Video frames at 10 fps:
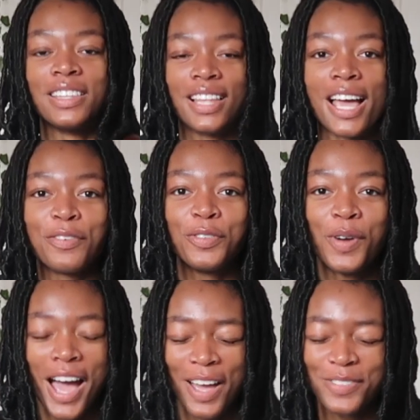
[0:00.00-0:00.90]
in life you
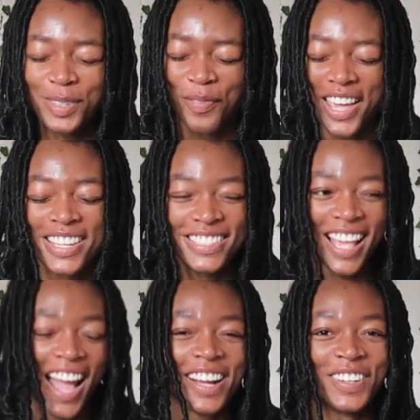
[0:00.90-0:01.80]
have to make
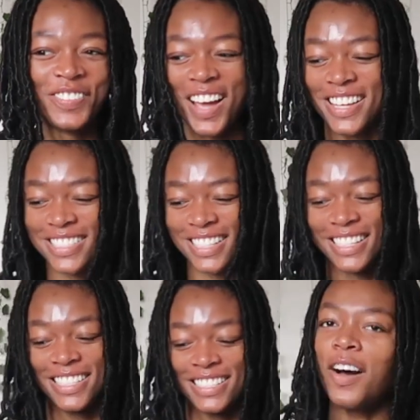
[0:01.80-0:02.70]
sacrifices.